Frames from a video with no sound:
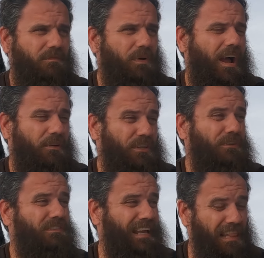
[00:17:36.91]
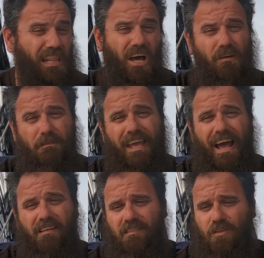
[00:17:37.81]
we are using a lot of
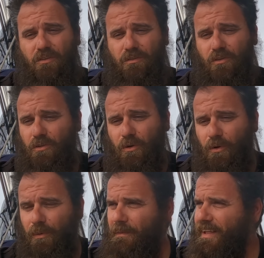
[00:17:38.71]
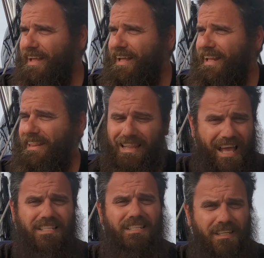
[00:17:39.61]
gas to, to do
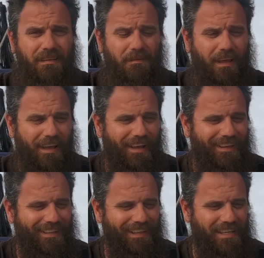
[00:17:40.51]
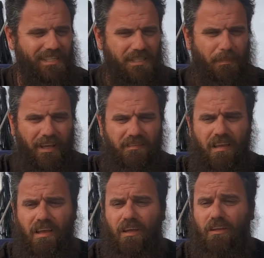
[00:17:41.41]
less uh, less space.
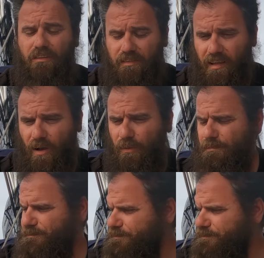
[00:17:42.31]
So